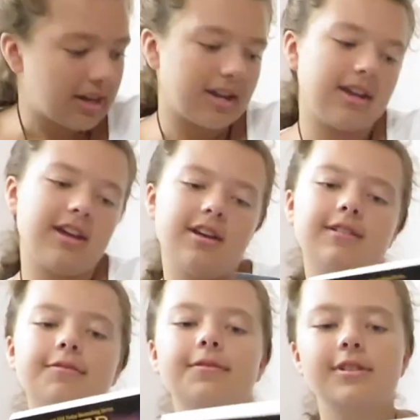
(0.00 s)
I
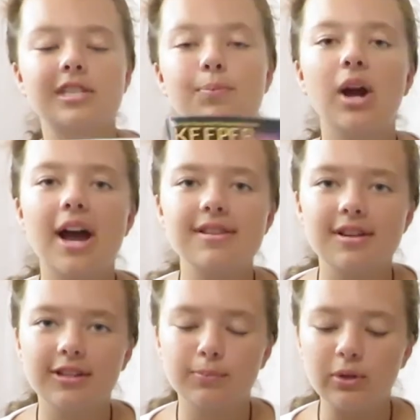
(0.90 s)
have, surprise,
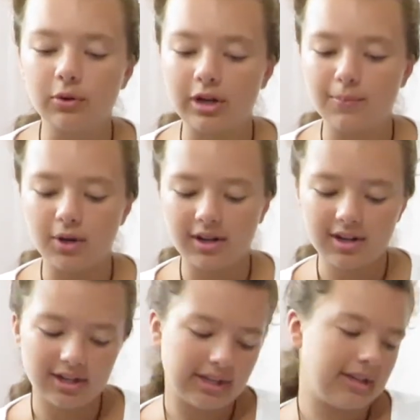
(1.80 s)
another middle grade book.
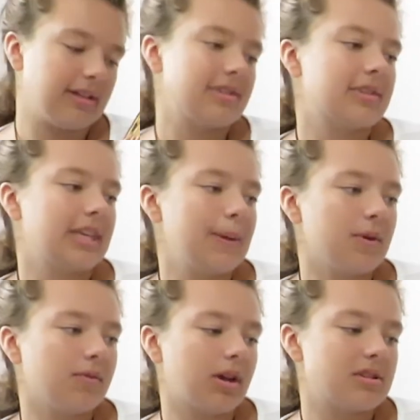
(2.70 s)
It's
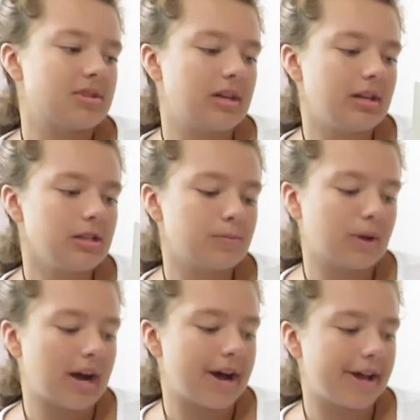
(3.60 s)
Keeper of the Lost Cities
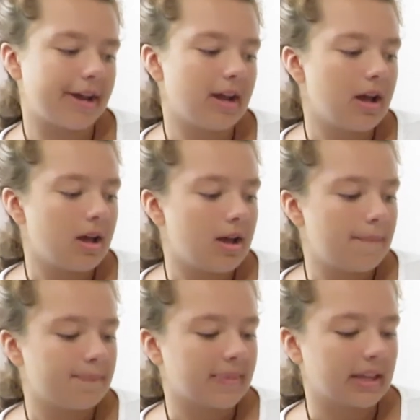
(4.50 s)
by
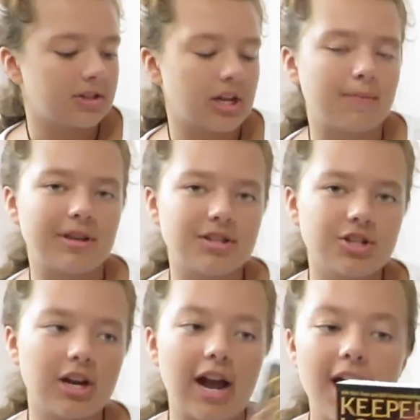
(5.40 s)
Shannon
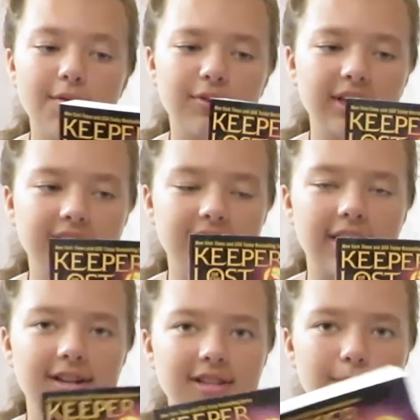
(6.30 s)
Messenger. I haven't read this
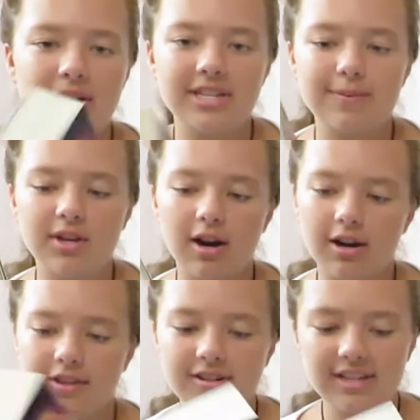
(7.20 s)
yet. It's on my
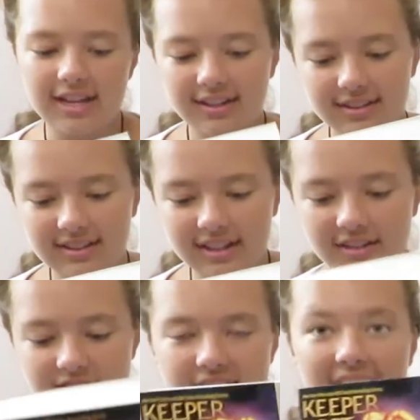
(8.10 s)
TBR. There's like, I
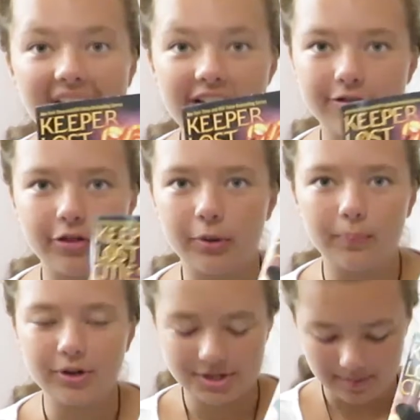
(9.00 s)
think there's like 8 of
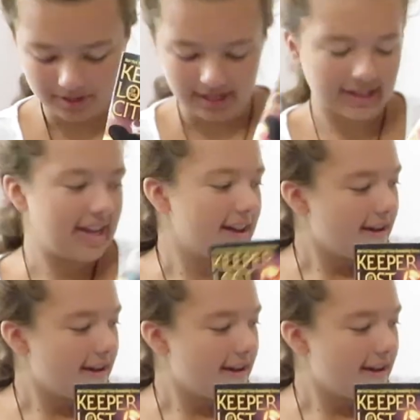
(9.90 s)
them or something.